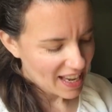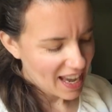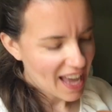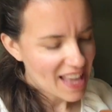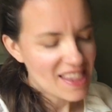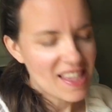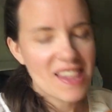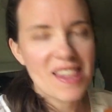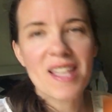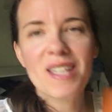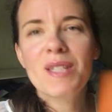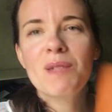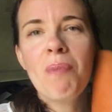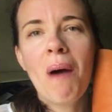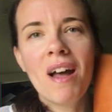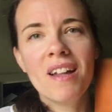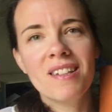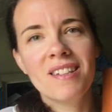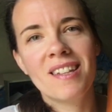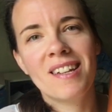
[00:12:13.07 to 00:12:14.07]
And then the
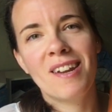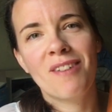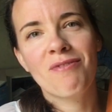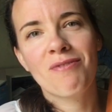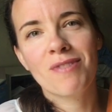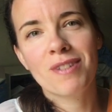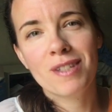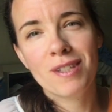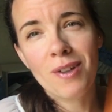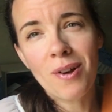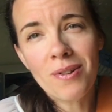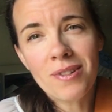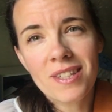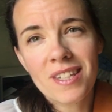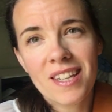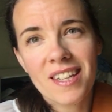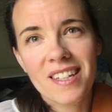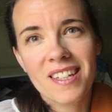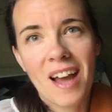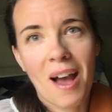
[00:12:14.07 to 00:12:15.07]
spots that have
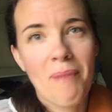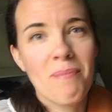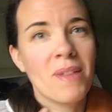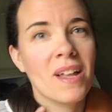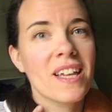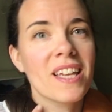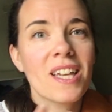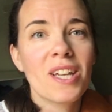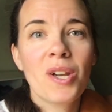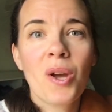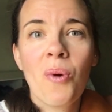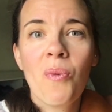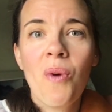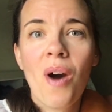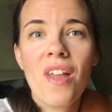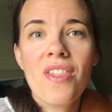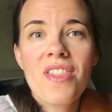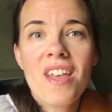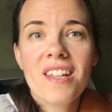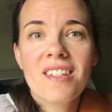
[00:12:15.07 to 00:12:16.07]
resulted, I'm like, you know
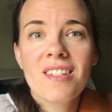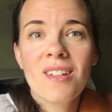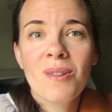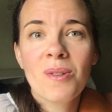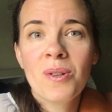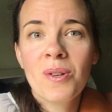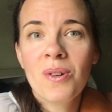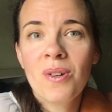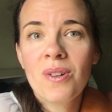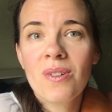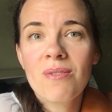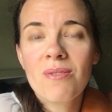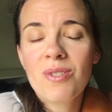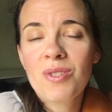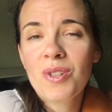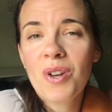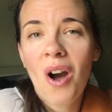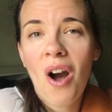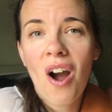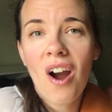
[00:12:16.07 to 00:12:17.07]
what? That's a little
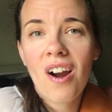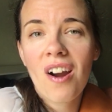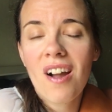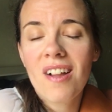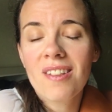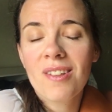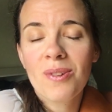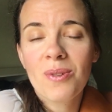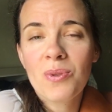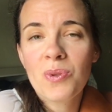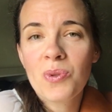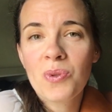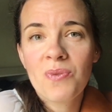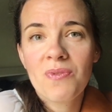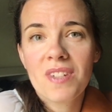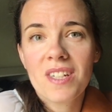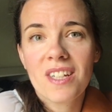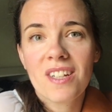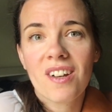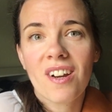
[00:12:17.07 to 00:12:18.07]
scar, a little
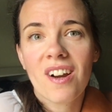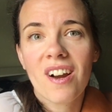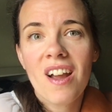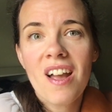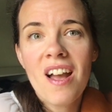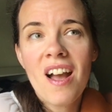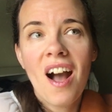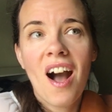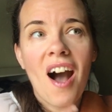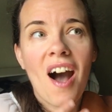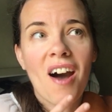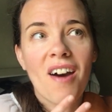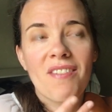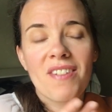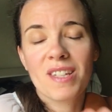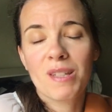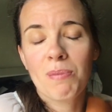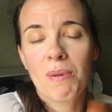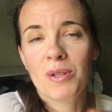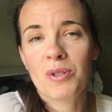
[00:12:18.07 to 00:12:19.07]
souvenir of
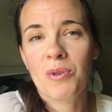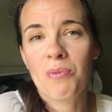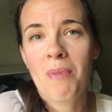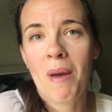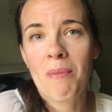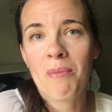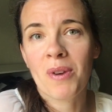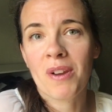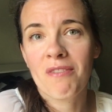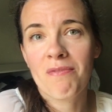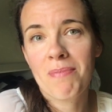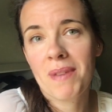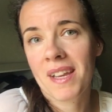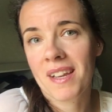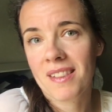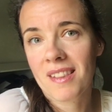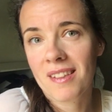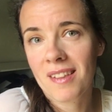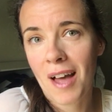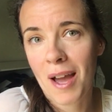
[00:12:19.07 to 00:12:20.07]
a special memory of being
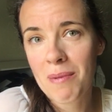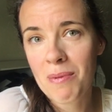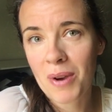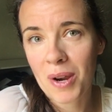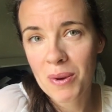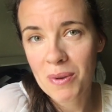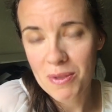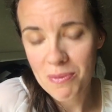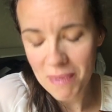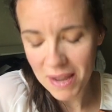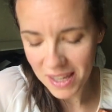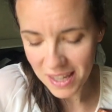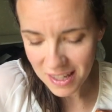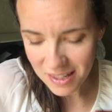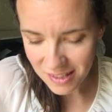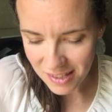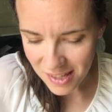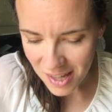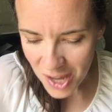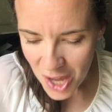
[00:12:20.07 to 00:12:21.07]
at the library with my
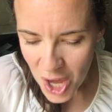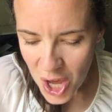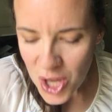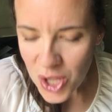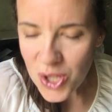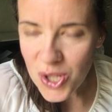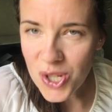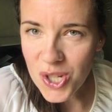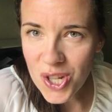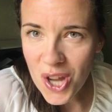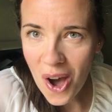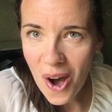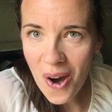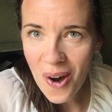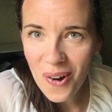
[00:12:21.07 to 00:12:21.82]
kids. So